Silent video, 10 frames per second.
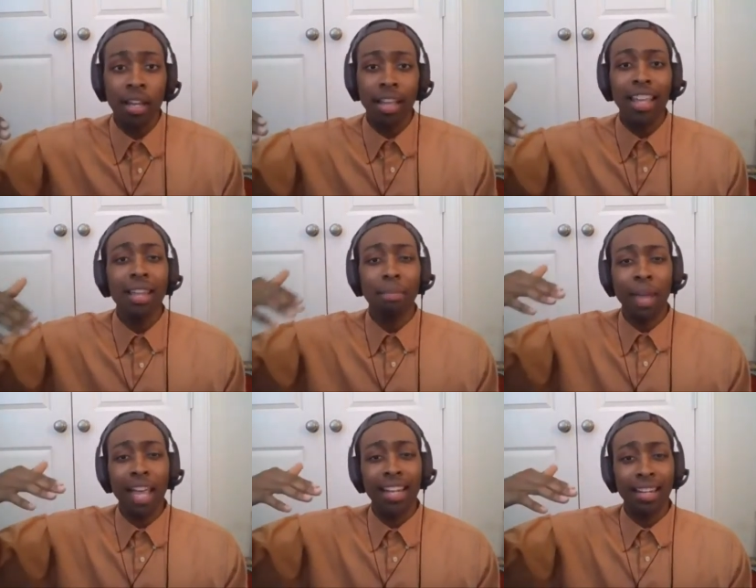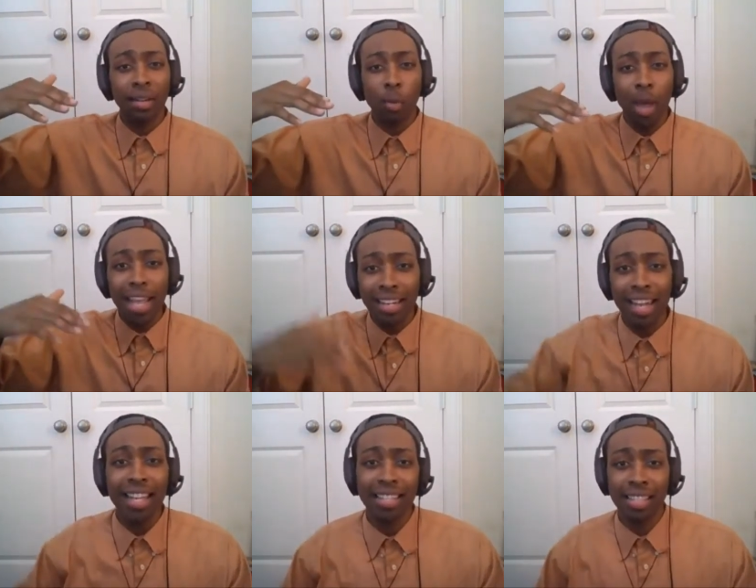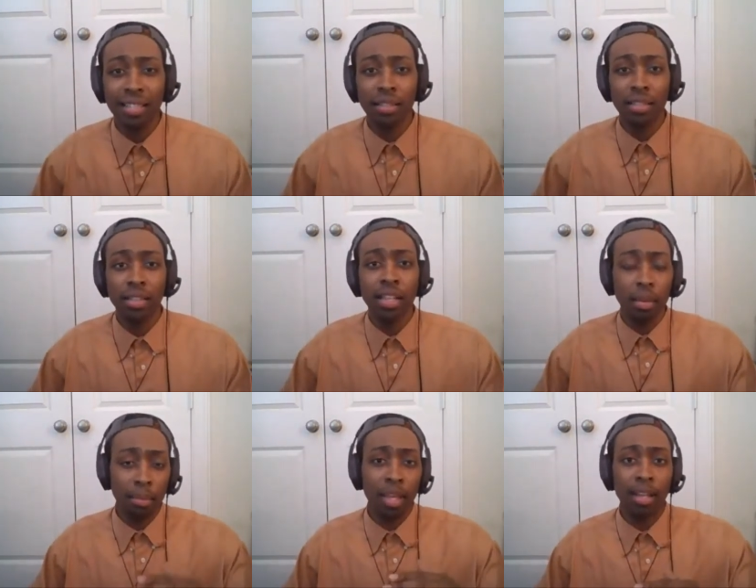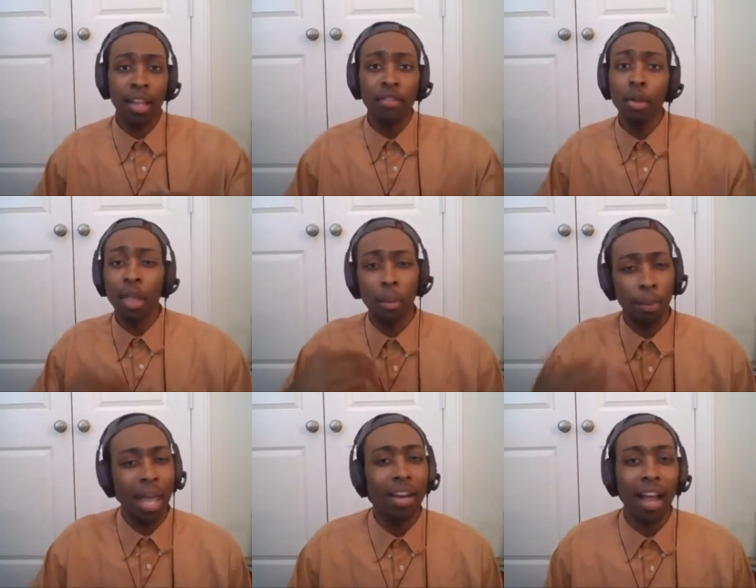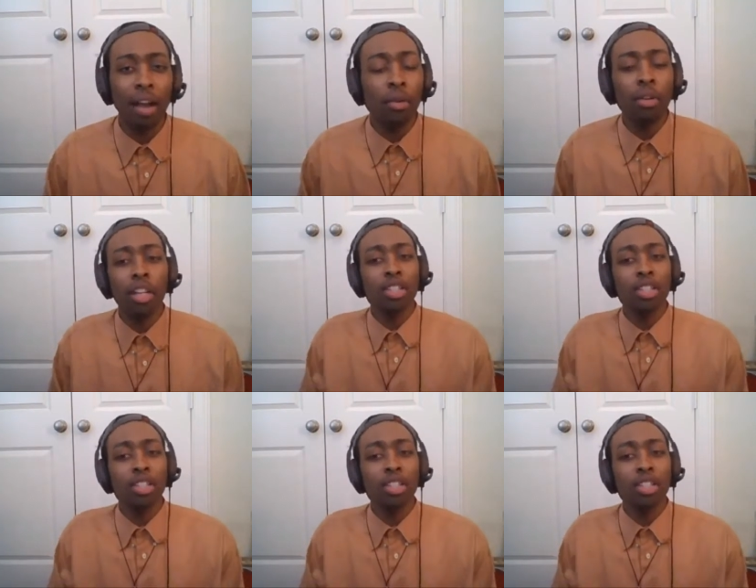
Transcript: they get paid way less than the men, even though they're better? I don't.